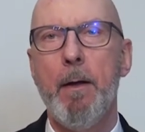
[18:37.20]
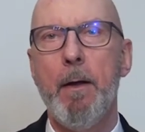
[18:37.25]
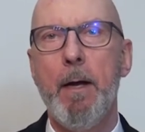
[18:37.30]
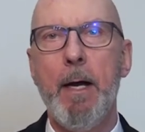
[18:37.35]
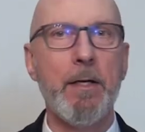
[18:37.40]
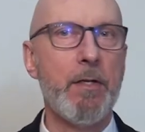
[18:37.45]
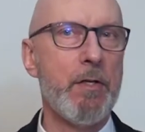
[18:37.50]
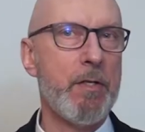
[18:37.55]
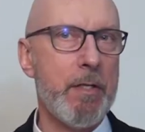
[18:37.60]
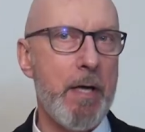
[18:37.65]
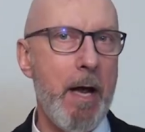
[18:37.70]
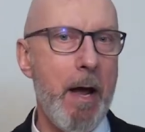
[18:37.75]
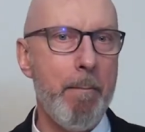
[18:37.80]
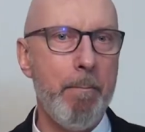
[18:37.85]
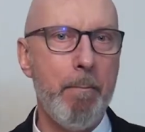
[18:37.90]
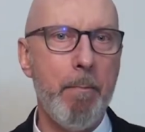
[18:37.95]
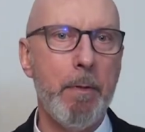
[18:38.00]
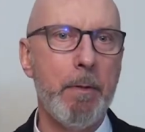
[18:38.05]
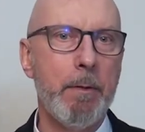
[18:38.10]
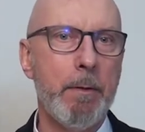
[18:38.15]
As
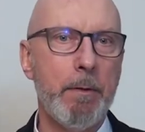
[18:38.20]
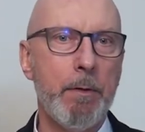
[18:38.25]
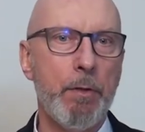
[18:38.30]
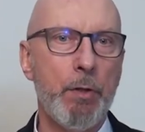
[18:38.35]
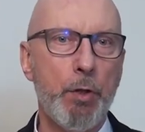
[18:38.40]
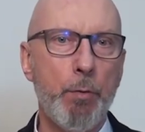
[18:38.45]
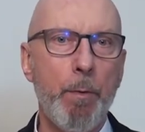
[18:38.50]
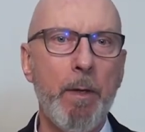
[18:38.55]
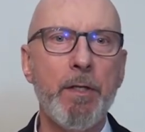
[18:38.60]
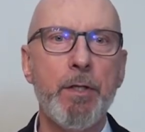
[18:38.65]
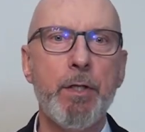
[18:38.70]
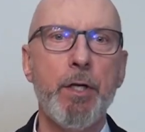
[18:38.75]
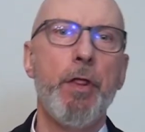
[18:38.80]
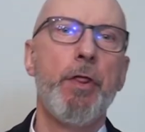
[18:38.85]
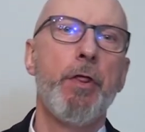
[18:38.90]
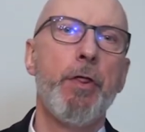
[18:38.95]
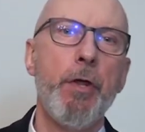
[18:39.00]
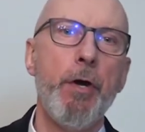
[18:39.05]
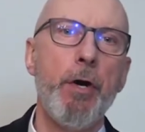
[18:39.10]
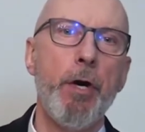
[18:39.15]
Psalm
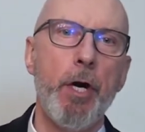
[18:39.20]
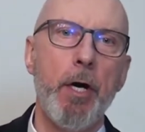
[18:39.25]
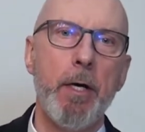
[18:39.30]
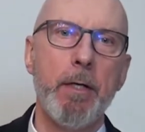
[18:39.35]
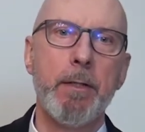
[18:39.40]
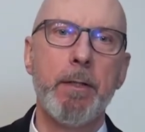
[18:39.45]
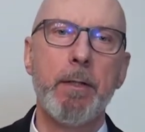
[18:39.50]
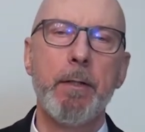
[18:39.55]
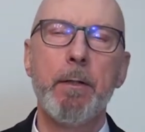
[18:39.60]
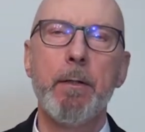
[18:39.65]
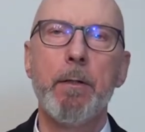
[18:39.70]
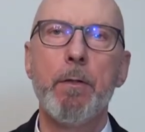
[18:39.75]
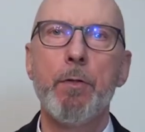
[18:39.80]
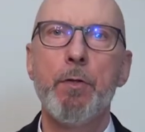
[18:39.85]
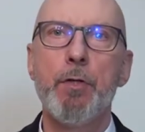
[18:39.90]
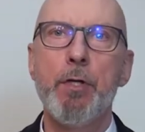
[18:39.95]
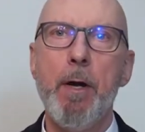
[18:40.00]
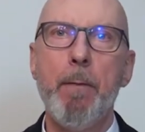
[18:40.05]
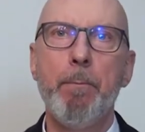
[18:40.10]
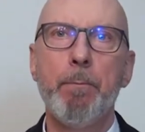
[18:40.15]
23rd,
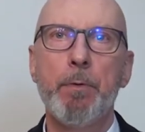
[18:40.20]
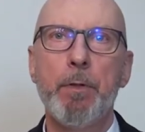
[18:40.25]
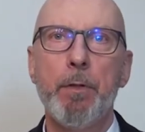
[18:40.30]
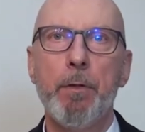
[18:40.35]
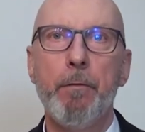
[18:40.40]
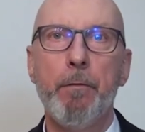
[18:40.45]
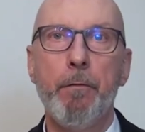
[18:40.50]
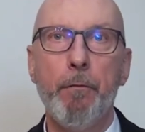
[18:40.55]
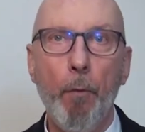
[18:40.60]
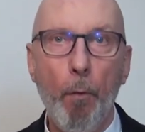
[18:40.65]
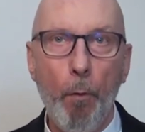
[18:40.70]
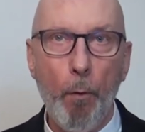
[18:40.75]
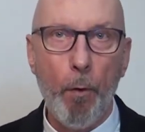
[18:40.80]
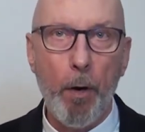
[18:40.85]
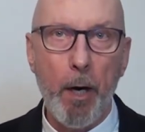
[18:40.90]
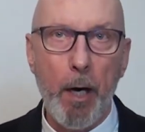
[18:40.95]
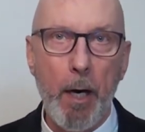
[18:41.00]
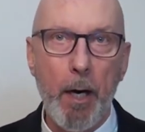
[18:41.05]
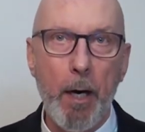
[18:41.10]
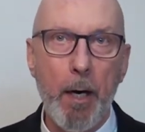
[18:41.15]
chapter
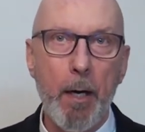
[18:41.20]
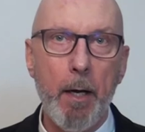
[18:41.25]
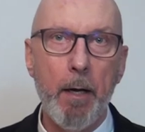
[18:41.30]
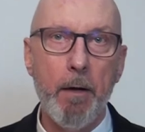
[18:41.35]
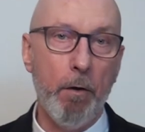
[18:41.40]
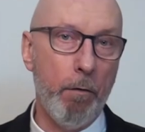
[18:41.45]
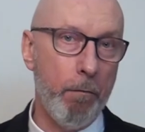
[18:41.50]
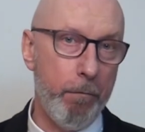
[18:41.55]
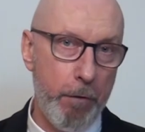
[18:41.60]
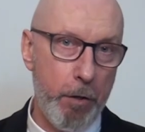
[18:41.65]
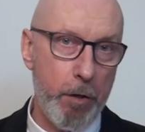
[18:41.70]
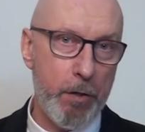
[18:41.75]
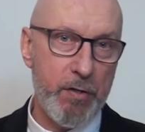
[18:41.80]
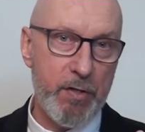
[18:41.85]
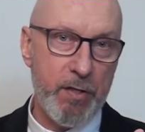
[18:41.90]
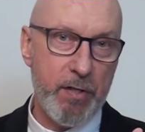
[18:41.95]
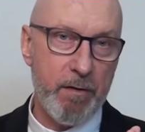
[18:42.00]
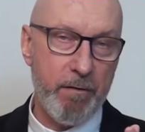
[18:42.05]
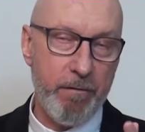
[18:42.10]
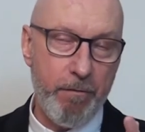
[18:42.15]
4, or
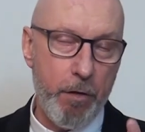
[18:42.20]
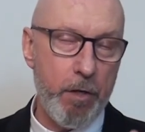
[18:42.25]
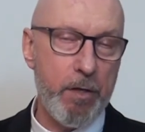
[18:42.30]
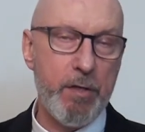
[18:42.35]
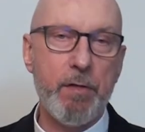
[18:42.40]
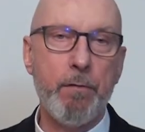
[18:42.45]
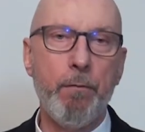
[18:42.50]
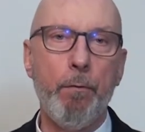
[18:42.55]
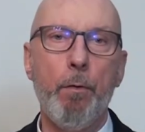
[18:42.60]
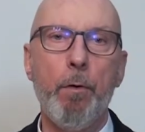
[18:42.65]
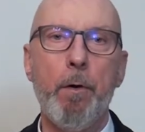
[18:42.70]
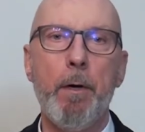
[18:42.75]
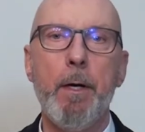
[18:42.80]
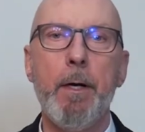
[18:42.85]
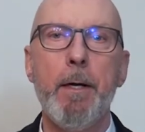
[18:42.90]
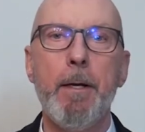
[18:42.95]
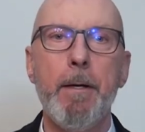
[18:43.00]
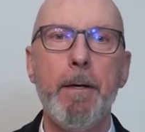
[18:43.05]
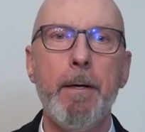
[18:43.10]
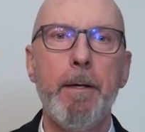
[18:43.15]
verse 4,
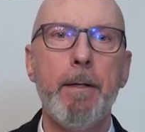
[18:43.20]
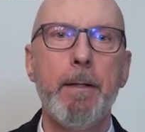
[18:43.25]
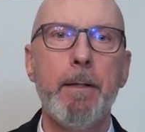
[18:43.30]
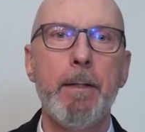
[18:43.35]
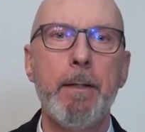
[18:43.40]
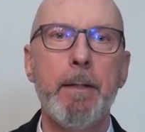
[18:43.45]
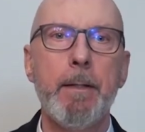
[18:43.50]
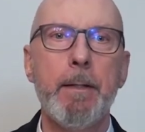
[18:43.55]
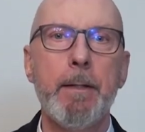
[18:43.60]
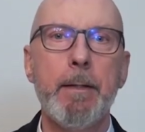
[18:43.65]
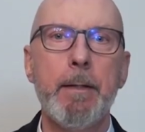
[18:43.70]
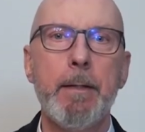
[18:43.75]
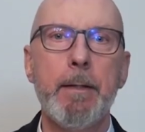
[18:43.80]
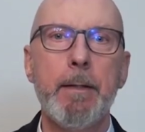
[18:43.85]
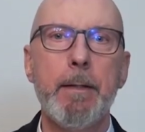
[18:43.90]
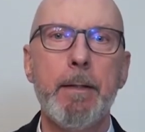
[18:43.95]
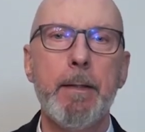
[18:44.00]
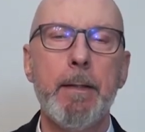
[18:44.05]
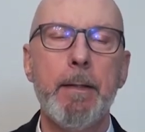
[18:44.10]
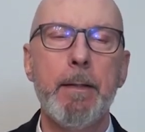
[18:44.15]

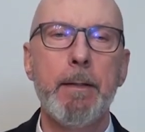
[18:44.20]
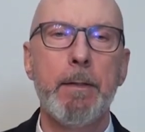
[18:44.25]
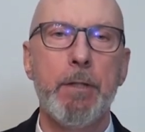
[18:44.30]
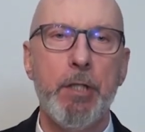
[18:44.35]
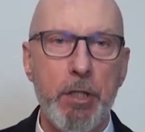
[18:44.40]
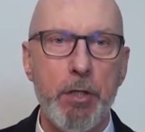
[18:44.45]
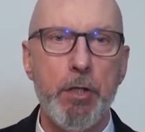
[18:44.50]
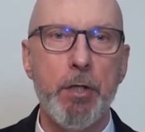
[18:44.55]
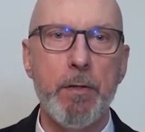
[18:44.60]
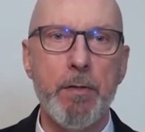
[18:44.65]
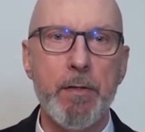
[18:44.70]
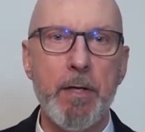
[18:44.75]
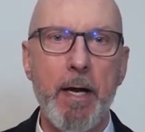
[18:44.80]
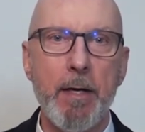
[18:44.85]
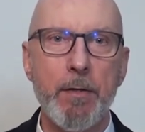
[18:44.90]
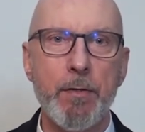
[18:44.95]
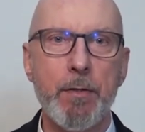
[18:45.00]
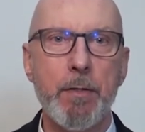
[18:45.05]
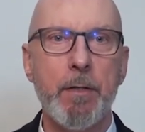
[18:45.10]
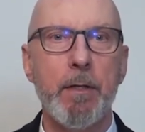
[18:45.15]
teaches
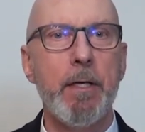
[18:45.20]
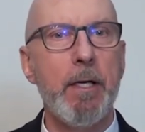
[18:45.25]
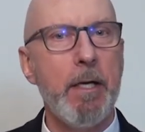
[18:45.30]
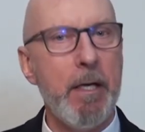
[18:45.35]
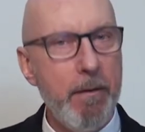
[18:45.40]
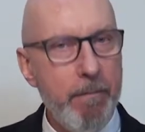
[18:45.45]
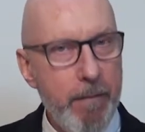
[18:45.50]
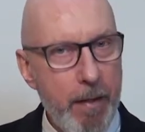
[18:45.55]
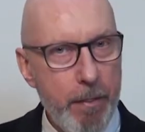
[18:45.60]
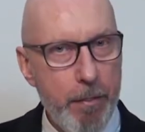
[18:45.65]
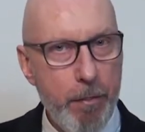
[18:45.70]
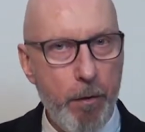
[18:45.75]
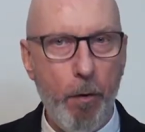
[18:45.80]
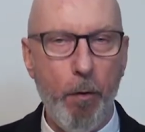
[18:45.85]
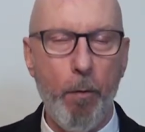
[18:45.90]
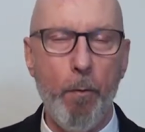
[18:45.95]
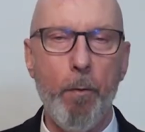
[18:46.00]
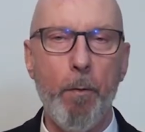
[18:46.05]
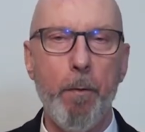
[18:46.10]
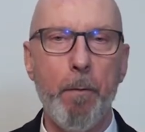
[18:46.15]
us, "Even
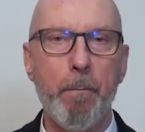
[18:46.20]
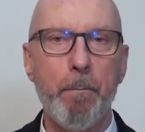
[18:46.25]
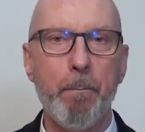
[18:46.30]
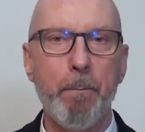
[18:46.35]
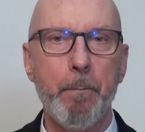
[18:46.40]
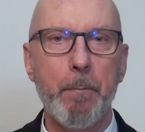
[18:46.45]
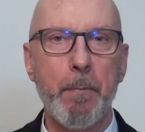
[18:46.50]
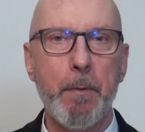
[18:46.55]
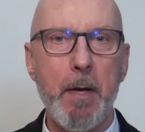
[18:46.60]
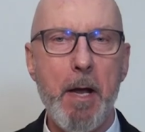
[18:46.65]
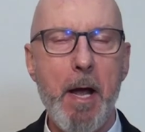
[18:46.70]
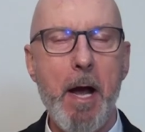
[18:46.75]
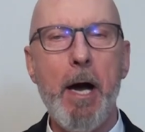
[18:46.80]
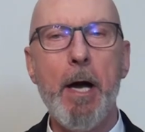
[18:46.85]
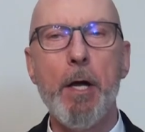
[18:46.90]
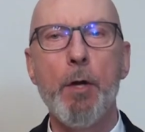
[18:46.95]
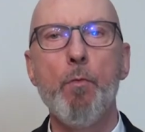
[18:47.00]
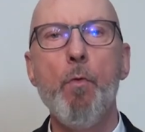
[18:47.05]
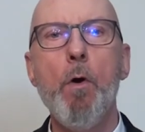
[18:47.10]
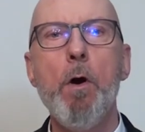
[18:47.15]
though
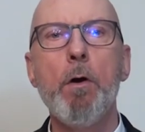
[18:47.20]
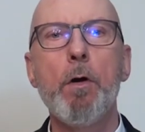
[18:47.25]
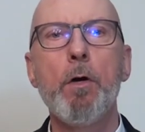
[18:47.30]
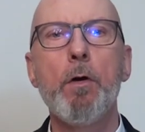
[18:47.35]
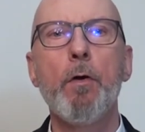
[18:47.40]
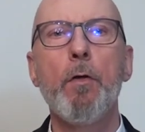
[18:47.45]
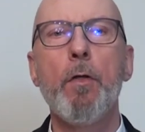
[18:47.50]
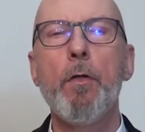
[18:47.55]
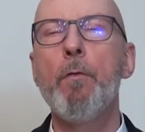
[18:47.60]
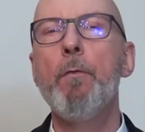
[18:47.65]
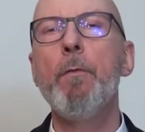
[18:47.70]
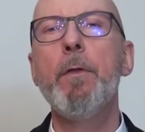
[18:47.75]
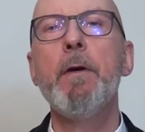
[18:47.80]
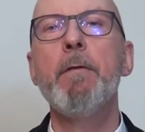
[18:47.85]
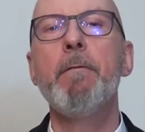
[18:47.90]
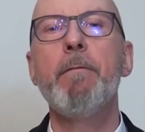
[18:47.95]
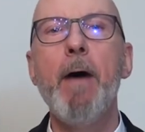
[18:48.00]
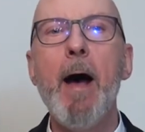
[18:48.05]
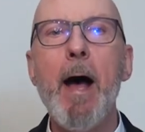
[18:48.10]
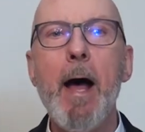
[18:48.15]
I walk through
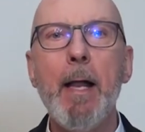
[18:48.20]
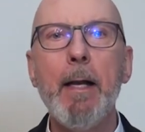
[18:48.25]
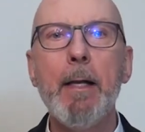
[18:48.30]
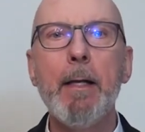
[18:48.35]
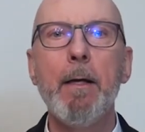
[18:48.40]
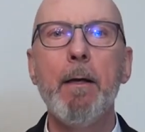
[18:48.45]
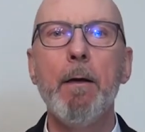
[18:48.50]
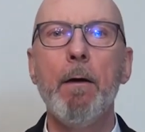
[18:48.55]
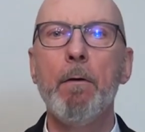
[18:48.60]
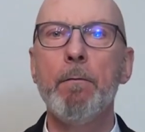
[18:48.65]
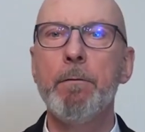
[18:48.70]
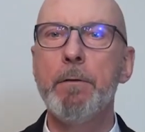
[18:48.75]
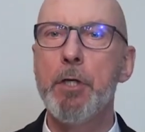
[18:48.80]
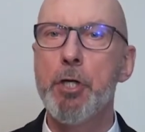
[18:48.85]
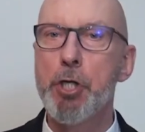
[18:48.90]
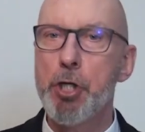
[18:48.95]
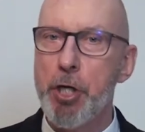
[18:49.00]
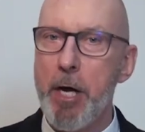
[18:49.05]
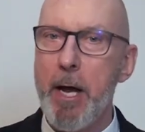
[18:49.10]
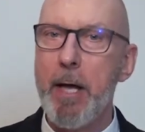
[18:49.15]
the valley of the
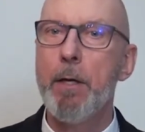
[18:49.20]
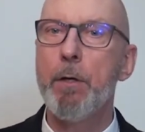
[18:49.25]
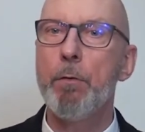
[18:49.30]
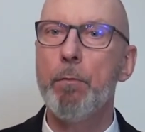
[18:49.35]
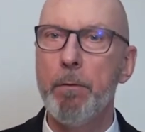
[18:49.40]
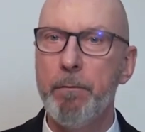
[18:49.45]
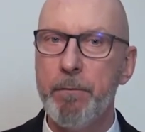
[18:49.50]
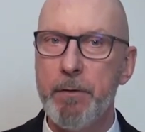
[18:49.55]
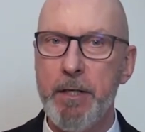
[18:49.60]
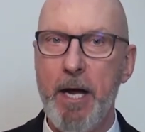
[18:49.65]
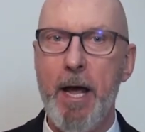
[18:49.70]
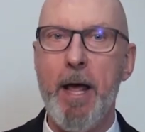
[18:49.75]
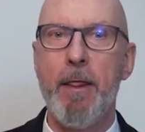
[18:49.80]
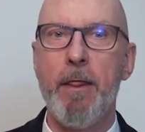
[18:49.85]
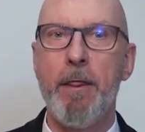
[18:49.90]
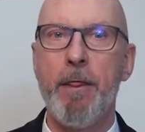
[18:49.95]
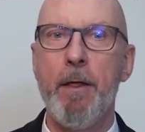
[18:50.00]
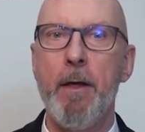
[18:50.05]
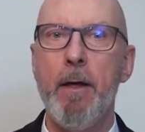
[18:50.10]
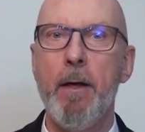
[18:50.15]
shadow of
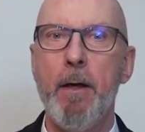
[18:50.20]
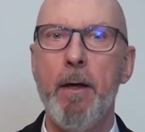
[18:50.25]
death,